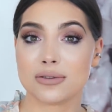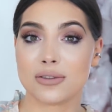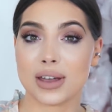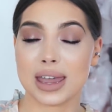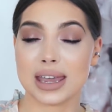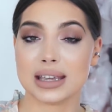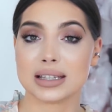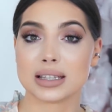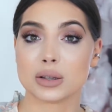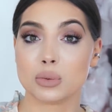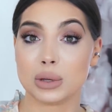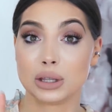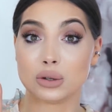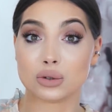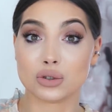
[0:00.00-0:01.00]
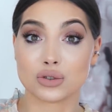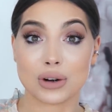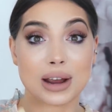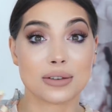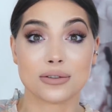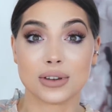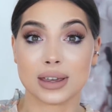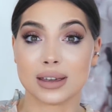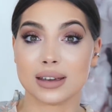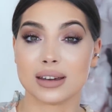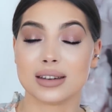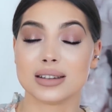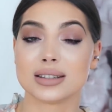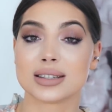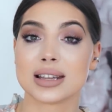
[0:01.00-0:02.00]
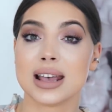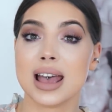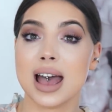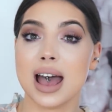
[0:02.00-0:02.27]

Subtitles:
face with your dry fingers,